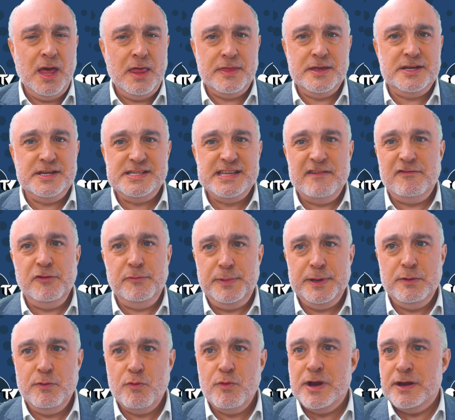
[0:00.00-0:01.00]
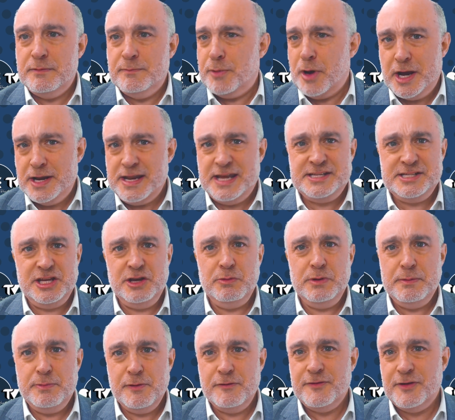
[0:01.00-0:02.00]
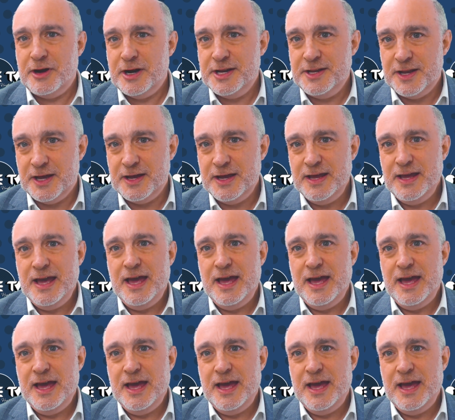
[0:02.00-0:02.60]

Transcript: that has ever been written by an SQE provider,